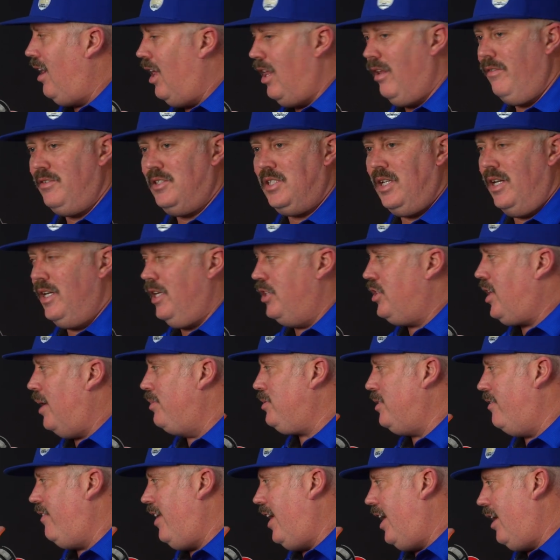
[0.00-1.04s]
All of a sudden it
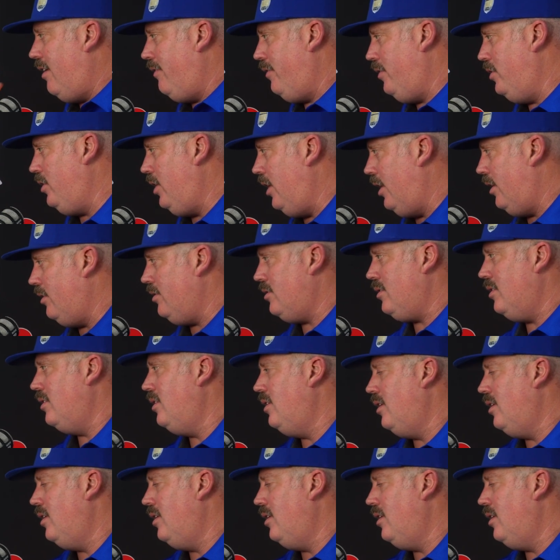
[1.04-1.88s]
drops a valve. Who knows?